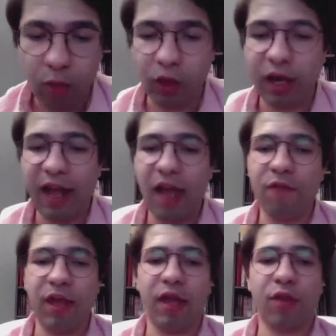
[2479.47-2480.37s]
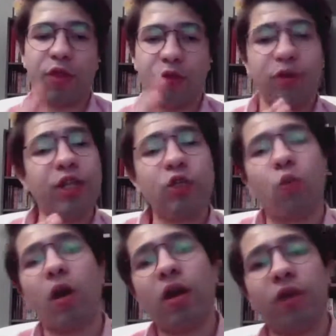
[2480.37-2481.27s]
Uh, we're going to have a 30
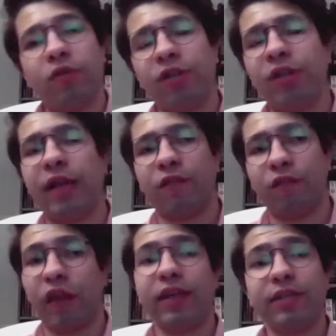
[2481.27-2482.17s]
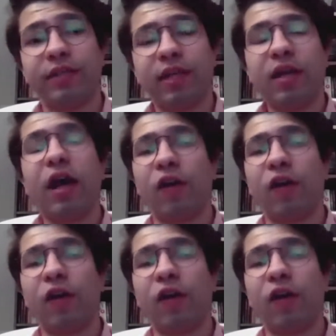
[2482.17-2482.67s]
to 100 night flight